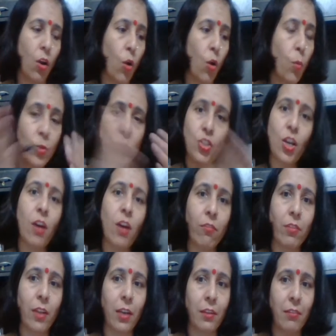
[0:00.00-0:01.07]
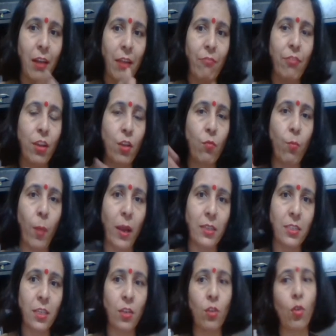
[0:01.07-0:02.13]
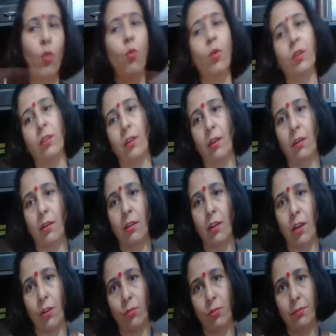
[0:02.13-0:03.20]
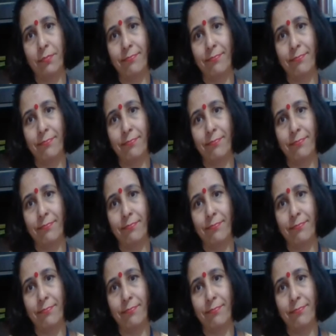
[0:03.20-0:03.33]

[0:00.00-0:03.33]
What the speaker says: observe the traffic passing over the cloud.